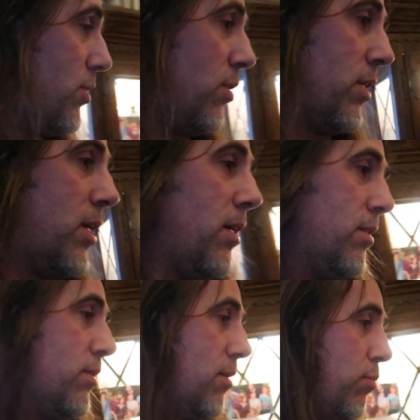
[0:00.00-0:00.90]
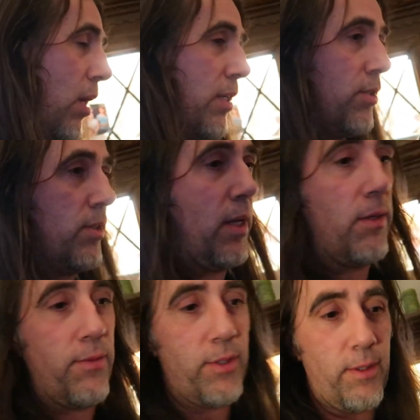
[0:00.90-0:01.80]
chainsaw to cut the branches
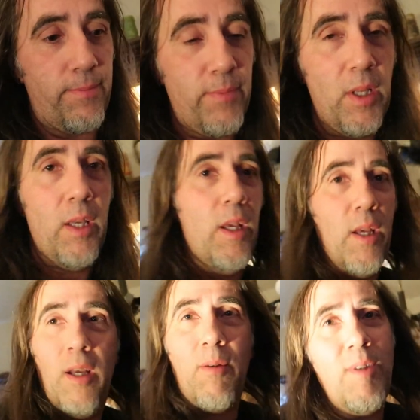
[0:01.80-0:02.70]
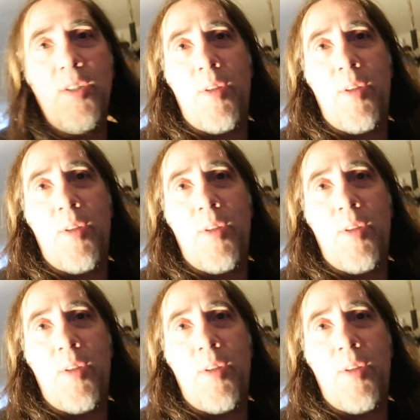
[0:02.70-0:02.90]
down. So. We